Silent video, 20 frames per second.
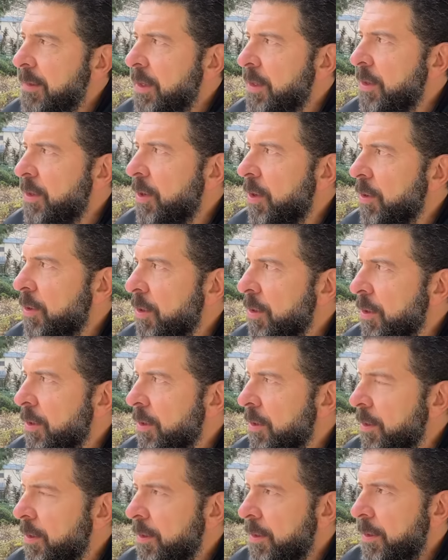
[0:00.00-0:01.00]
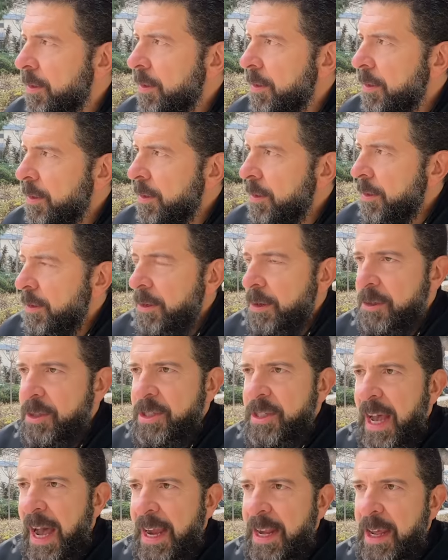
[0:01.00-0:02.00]
you know, you're
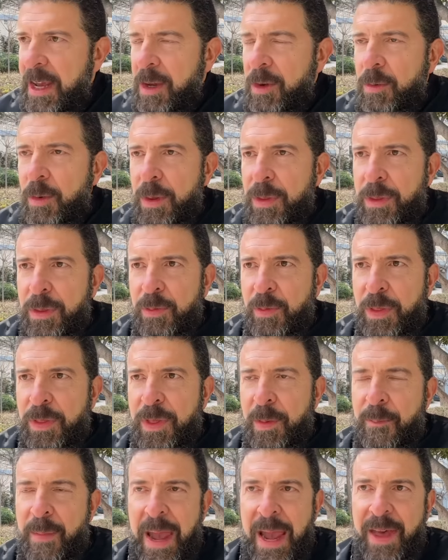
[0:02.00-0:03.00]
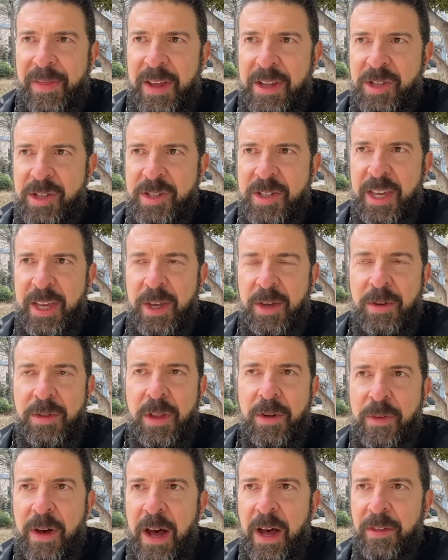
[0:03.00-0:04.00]
siding with the man that just killed
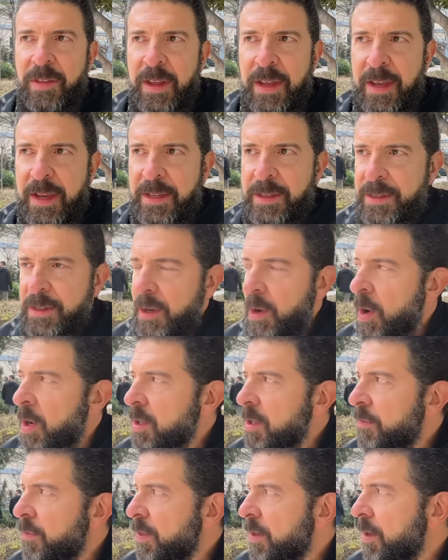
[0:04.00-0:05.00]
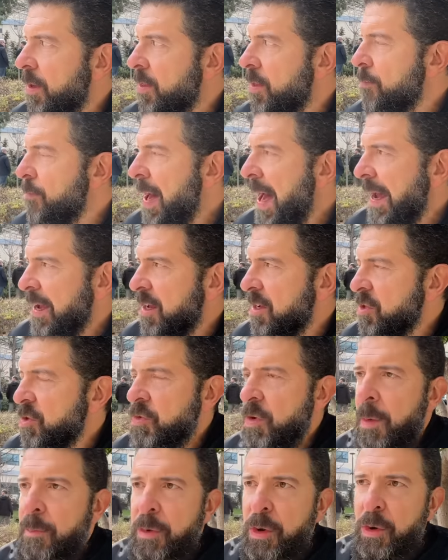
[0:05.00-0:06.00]
Navalny, and all of the MAGA Trump